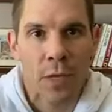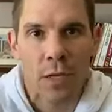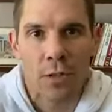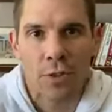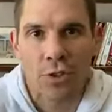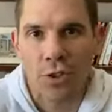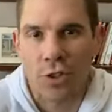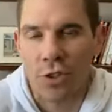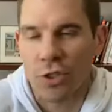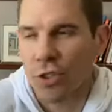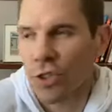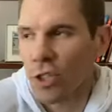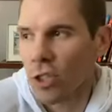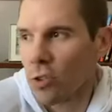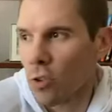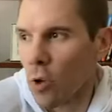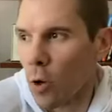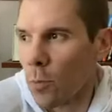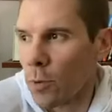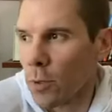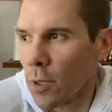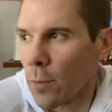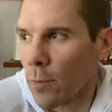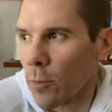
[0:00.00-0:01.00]
just opened
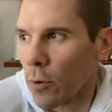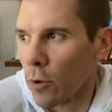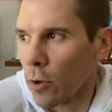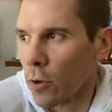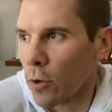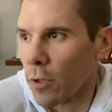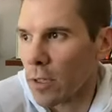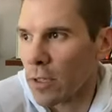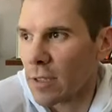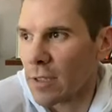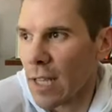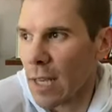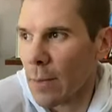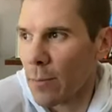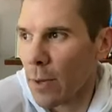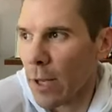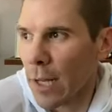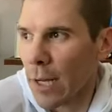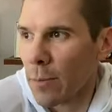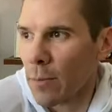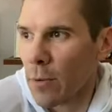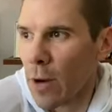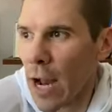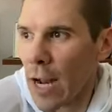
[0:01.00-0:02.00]
up her estate planning
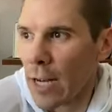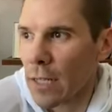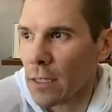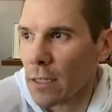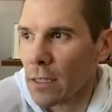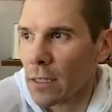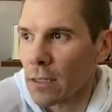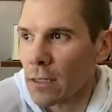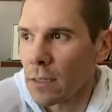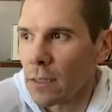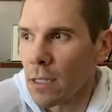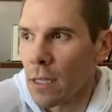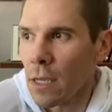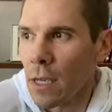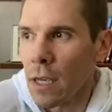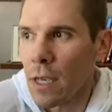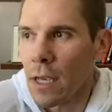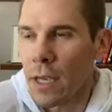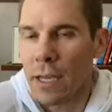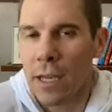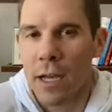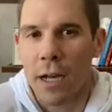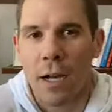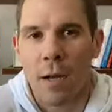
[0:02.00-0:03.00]
practice.
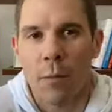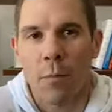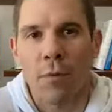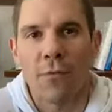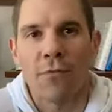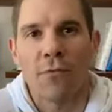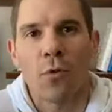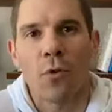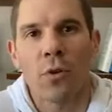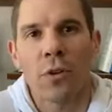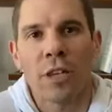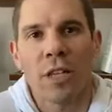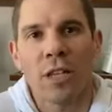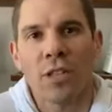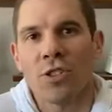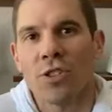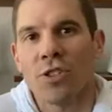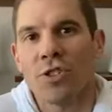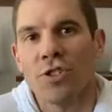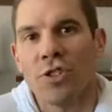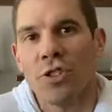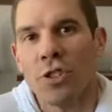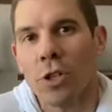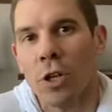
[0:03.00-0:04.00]
Before this,
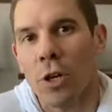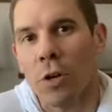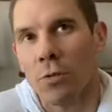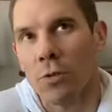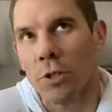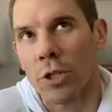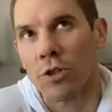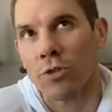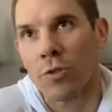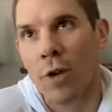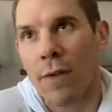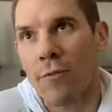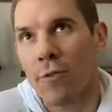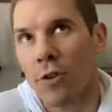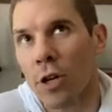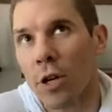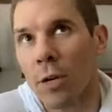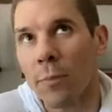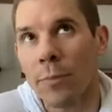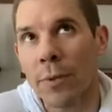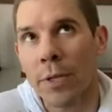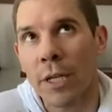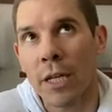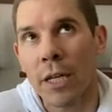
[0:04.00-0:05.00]
she owned a travel
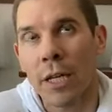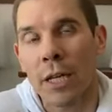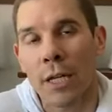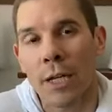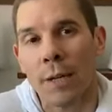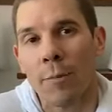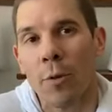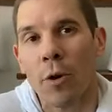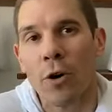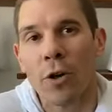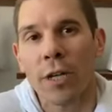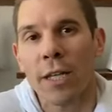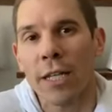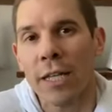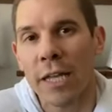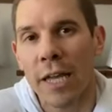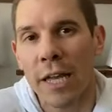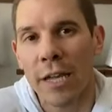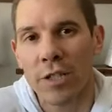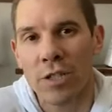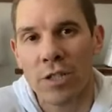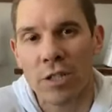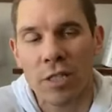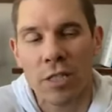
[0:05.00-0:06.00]
company and a marketing
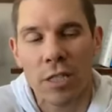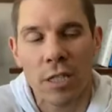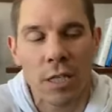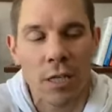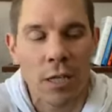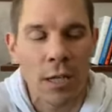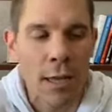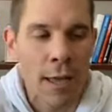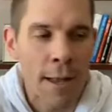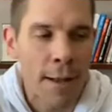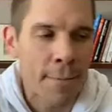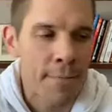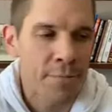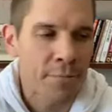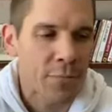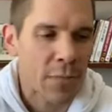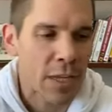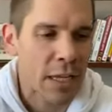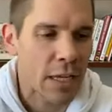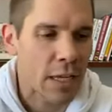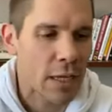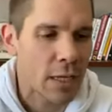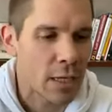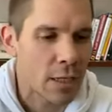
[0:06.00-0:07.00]
agency,
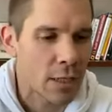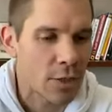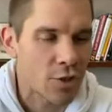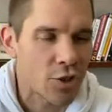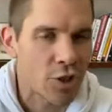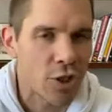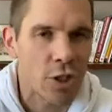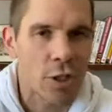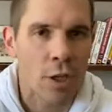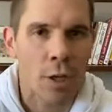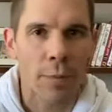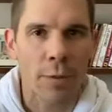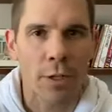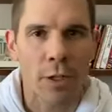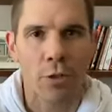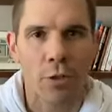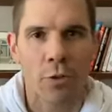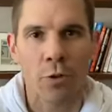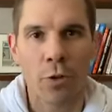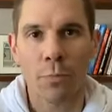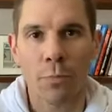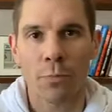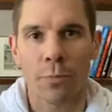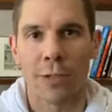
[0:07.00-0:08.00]
and she'd come into the
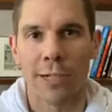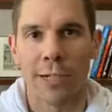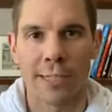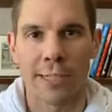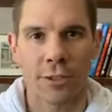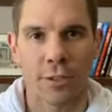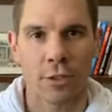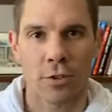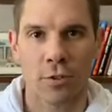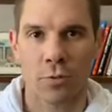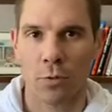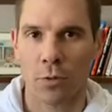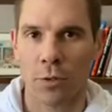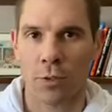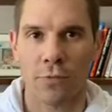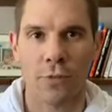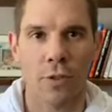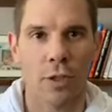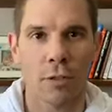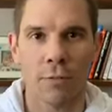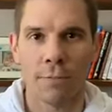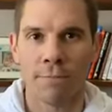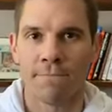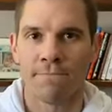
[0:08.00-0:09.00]
group to sort of, you know,
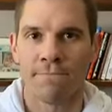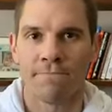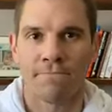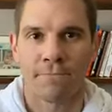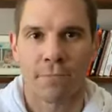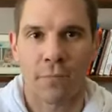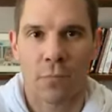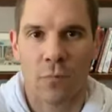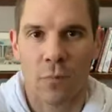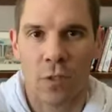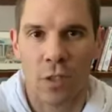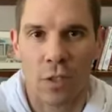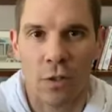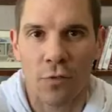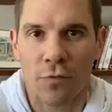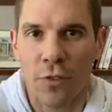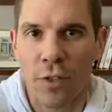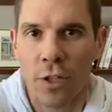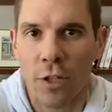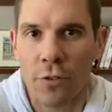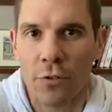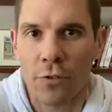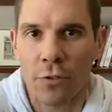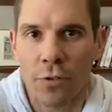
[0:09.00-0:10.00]
get her feet
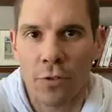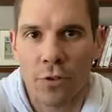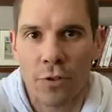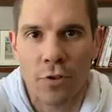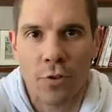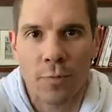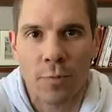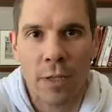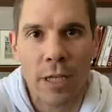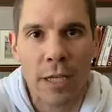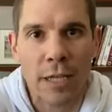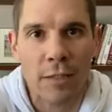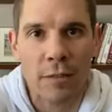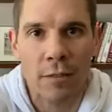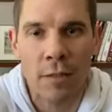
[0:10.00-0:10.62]
under her, do some things.